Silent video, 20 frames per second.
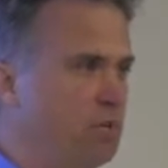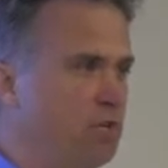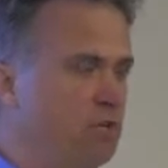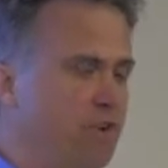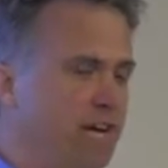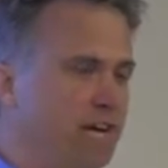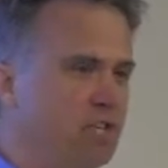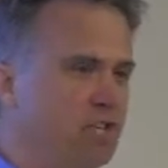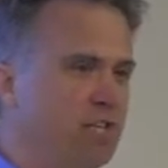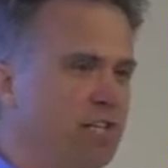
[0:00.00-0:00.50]

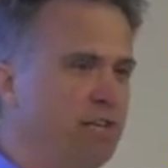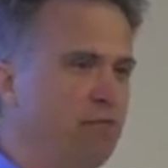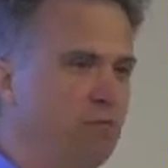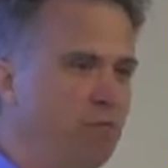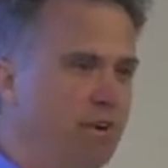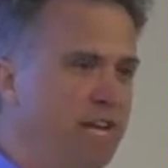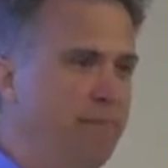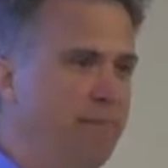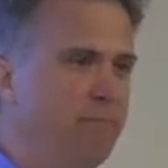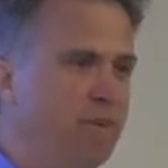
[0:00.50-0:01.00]
to actually
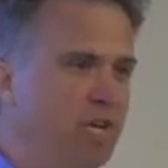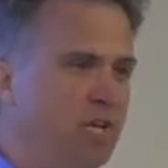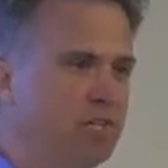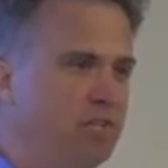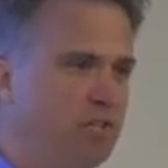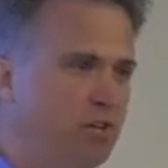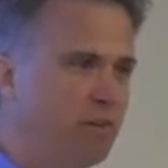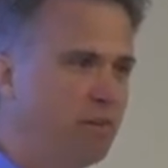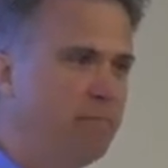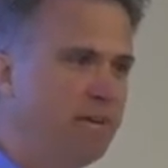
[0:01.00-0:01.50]

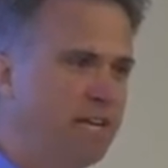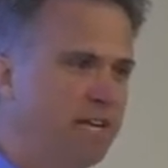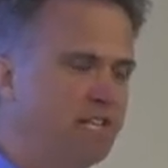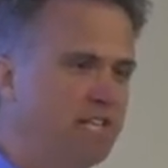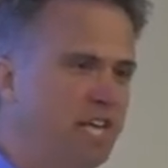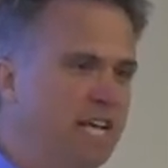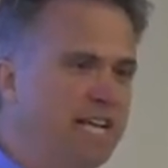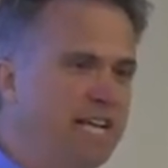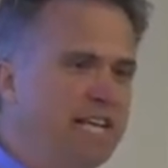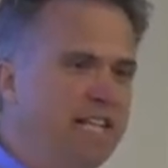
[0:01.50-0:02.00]
rebuild Europe.
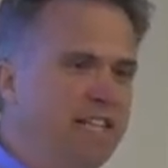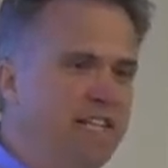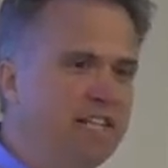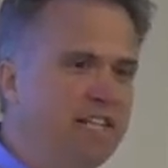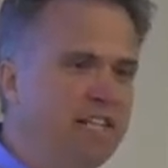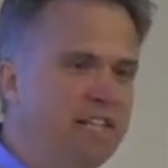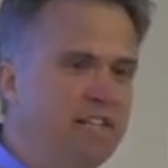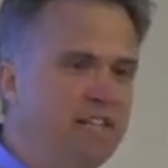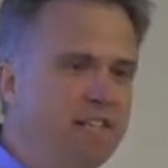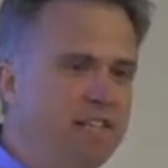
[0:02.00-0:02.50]
Because
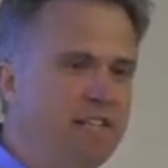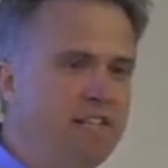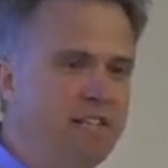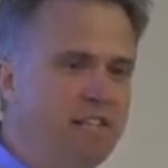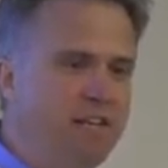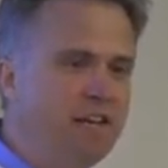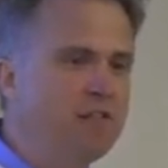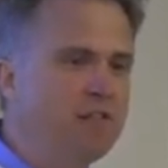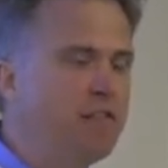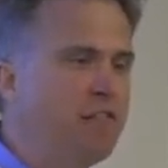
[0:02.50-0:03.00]

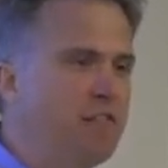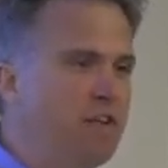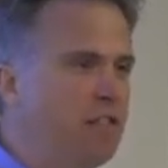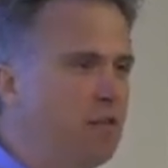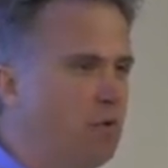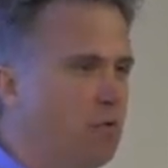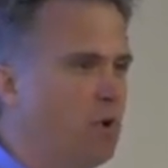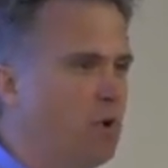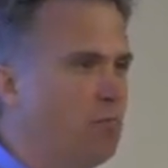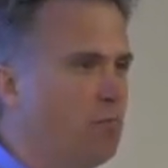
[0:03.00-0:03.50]
the other thing
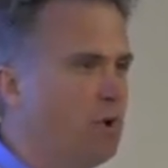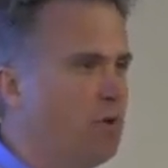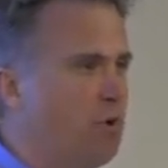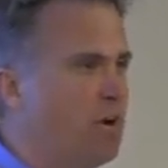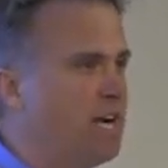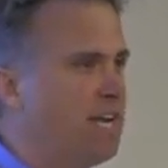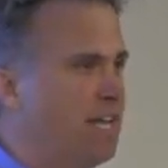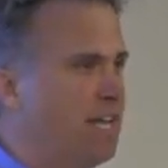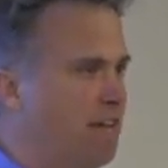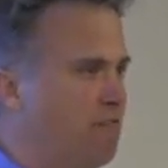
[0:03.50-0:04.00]
that World War
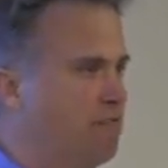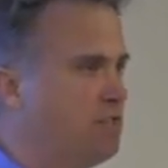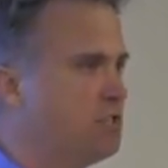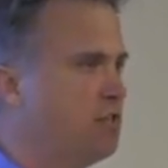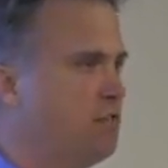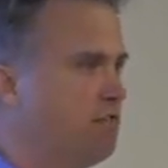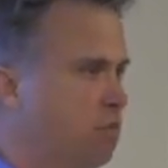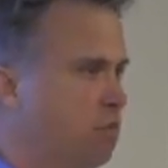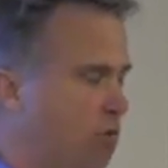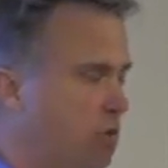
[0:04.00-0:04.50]
I gave us,
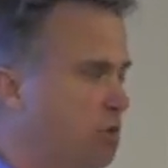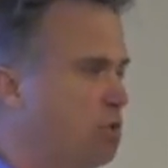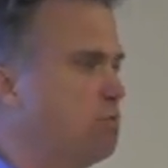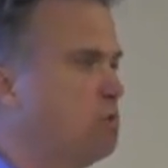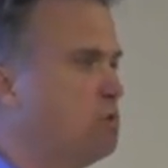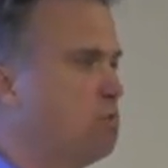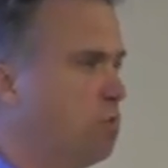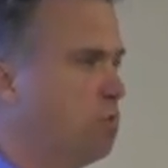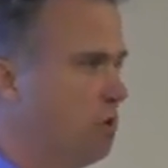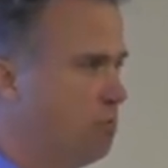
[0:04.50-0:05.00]
of course,
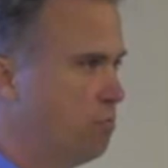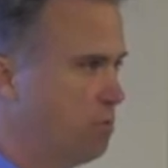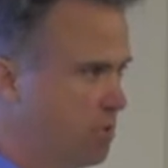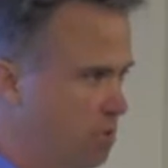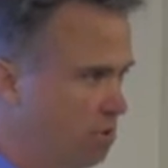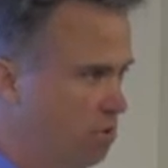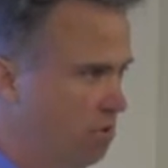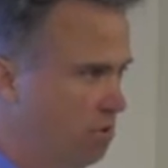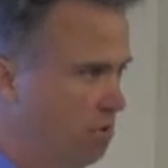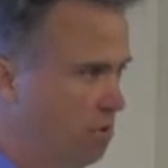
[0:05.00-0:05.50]
was World War
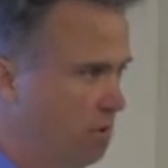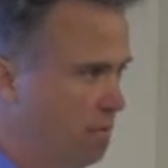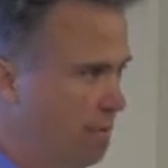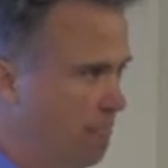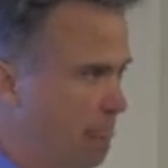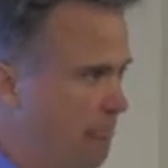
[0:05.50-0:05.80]
II.